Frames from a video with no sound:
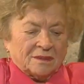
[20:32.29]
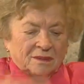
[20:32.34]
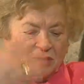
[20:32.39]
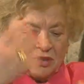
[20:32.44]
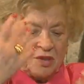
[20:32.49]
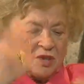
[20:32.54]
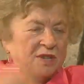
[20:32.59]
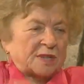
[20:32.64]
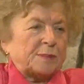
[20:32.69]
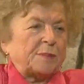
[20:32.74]

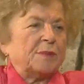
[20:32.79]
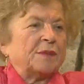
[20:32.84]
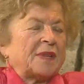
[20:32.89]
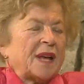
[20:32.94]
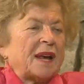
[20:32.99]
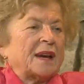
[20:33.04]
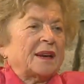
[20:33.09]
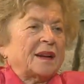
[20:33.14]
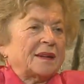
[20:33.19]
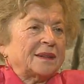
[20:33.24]
just put
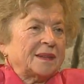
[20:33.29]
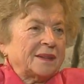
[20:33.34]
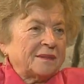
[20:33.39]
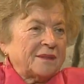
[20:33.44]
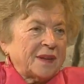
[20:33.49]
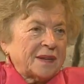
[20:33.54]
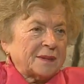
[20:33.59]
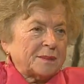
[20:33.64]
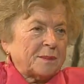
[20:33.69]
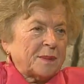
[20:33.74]
on on the
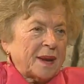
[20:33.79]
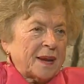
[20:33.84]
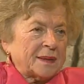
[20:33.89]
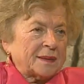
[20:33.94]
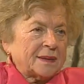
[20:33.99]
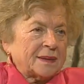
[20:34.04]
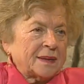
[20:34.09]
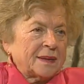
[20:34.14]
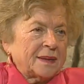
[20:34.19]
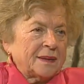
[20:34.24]
wet
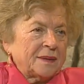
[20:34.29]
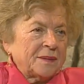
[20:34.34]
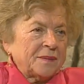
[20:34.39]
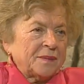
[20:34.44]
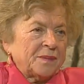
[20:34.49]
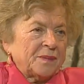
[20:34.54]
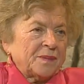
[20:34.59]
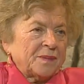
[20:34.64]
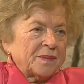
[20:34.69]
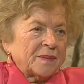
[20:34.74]
body,
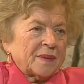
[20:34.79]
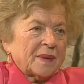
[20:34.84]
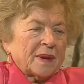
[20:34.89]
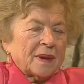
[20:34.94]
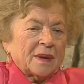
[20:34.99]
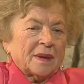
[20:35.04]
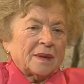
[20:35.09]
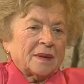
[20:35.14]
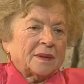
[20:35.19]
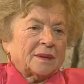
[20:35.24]

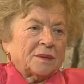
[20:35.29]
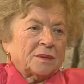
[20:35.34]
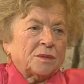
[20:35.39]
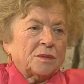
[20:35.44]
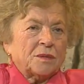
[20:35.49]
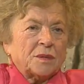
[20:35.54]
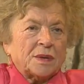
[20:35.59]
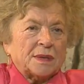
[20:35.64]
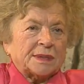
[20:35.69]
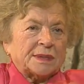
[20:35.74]
and
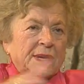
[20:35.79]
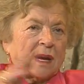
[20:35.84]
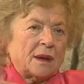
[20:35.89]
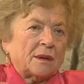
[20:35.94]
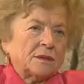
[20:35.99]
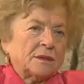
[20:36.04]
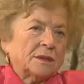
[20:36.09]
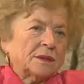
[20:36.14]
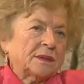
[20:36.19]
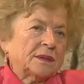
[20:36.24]
took us
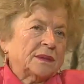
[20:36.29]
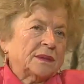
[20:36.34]
out